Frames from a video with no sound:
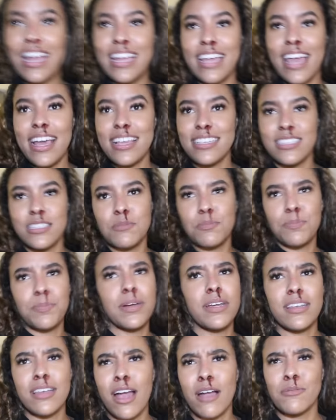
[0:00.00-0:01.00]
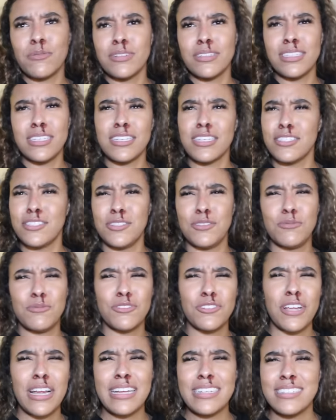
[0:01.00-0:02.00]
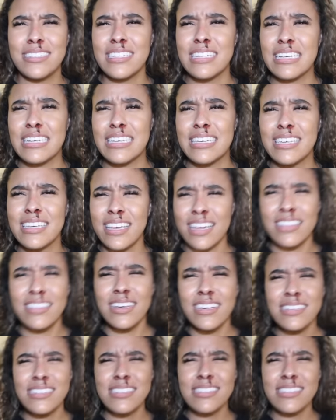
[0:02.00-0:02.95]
I guess, but not really because you tried to kill us. I